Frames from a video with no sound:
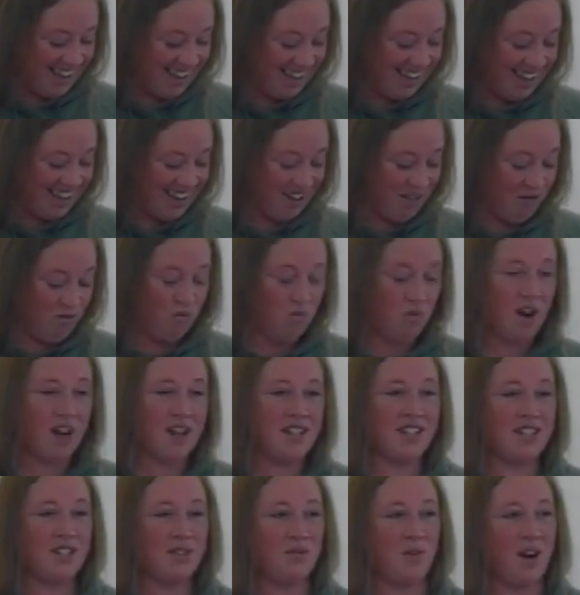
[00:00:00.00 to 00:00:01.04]
he
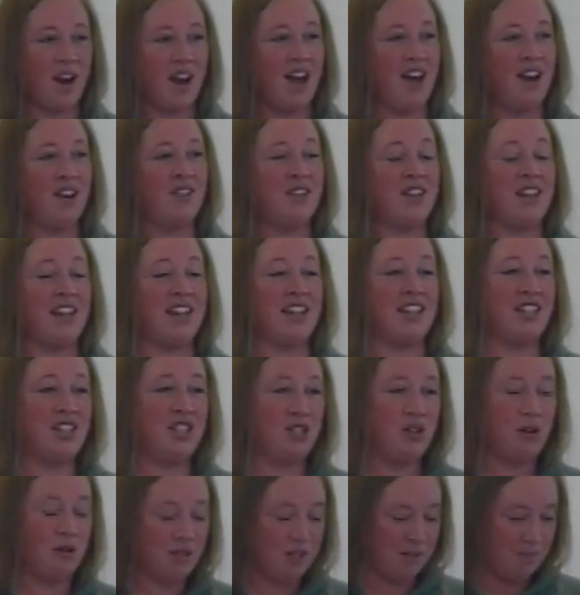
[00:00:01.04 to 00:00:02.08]
runs around and he
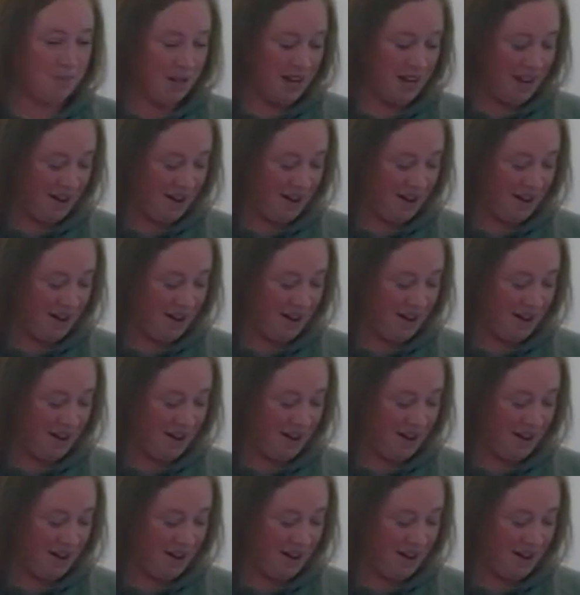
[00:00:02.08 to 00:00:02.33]
shows me